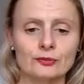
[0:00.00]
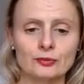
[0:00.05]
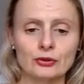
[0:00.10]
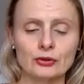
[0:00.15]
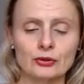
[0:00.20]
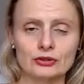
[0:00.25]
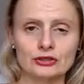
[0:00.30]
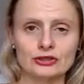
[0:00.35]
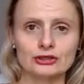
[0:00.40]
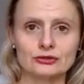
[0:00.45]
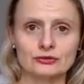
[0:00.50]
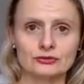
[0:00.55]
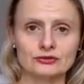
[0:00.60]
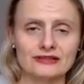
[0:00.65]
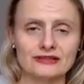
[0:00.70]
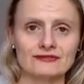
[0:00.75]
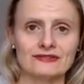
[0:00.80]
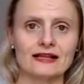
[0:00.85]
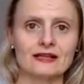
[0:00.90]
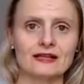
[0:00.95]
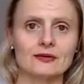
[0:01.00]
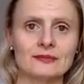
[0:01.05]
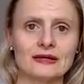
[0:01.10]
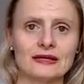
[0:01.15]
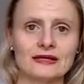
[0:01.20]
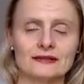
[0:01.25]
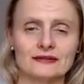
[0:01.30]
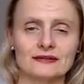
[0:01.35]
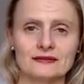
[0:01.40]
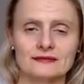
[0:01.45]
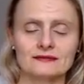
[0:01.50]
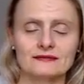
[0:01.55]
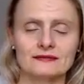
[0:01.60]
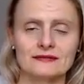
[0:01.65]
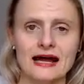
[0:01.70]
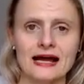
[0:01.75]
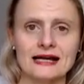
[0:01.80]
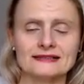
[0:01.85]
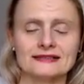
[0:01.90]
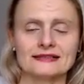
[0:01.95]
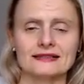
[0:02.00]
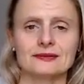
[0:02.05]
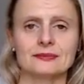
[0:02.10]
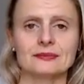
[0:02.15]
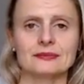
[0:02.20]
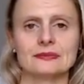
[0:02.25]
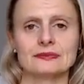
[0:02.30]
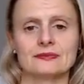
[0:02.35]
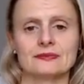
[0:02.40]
personal development as a